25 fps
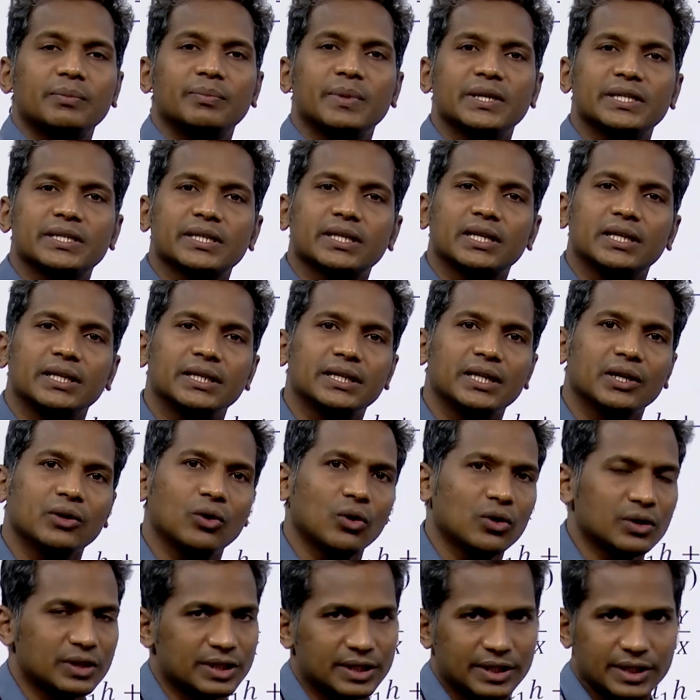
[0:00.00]
basically the
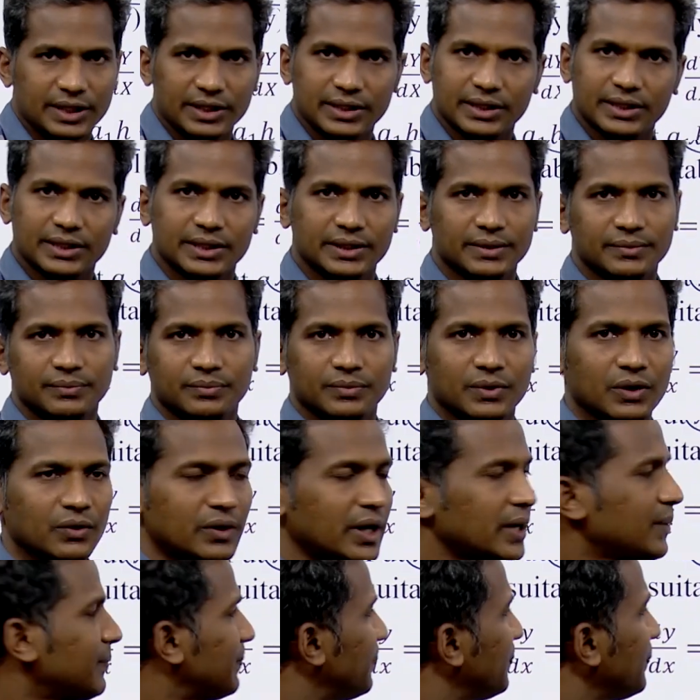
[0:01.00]
constants.
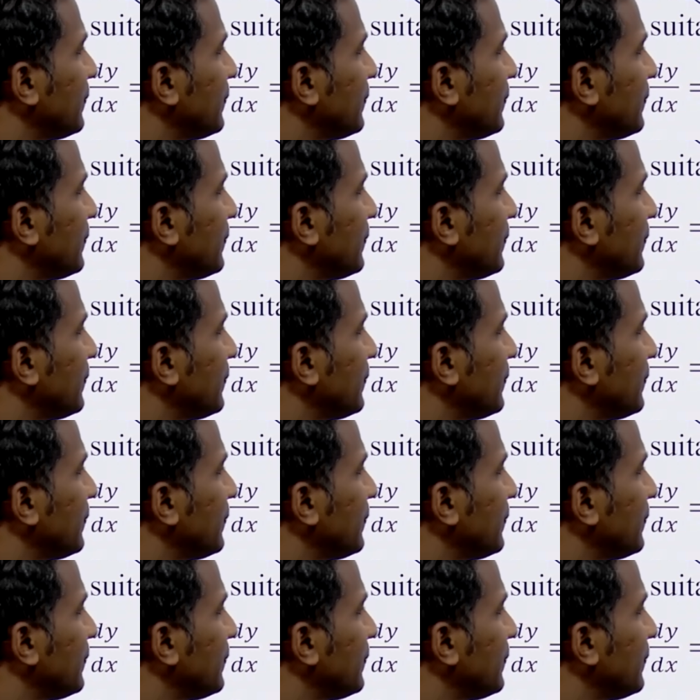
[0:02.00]
Okay.